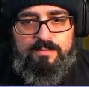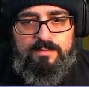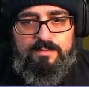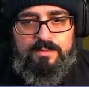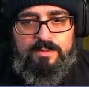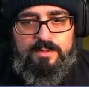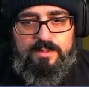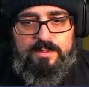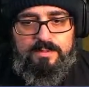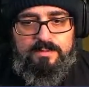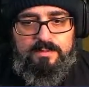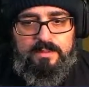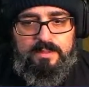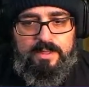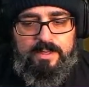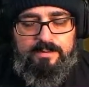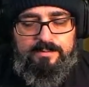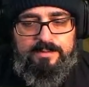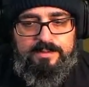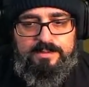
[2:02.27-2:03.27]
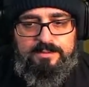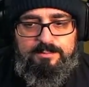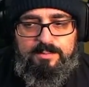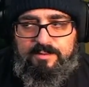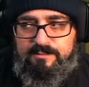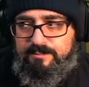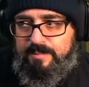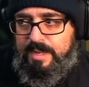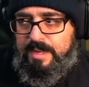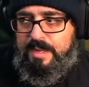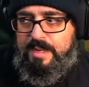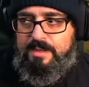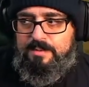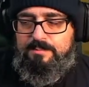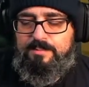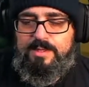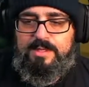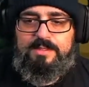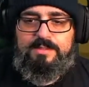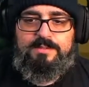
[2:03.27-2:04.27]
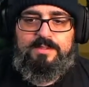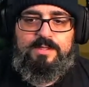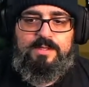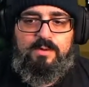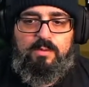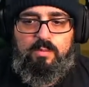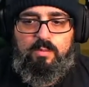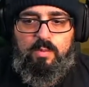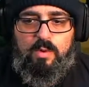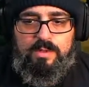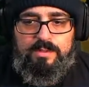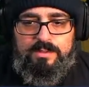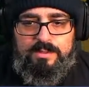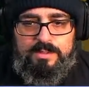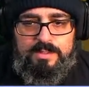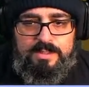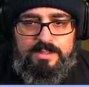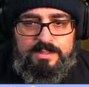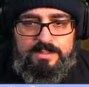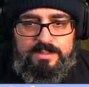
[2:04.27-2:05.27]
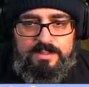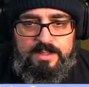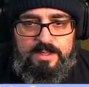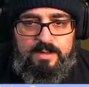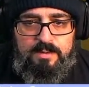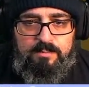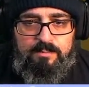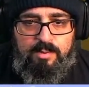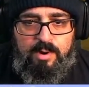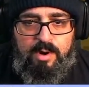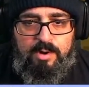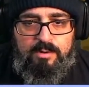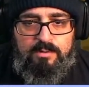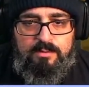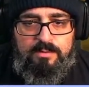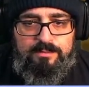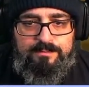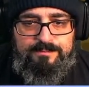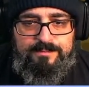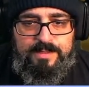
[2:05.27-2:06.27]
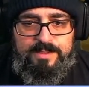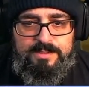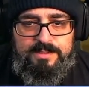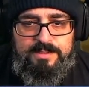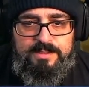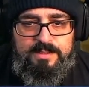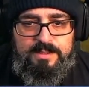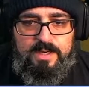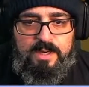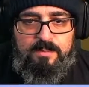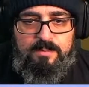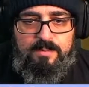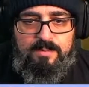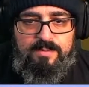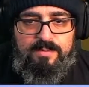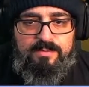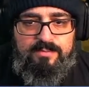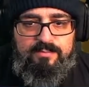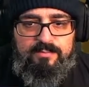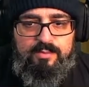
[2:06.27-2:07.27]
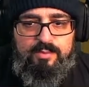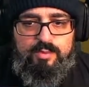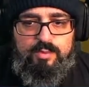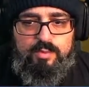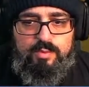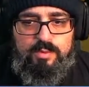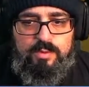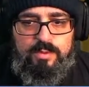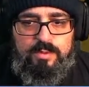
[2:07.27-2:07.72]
the layer that's above my head because I don't want these particle effects to come through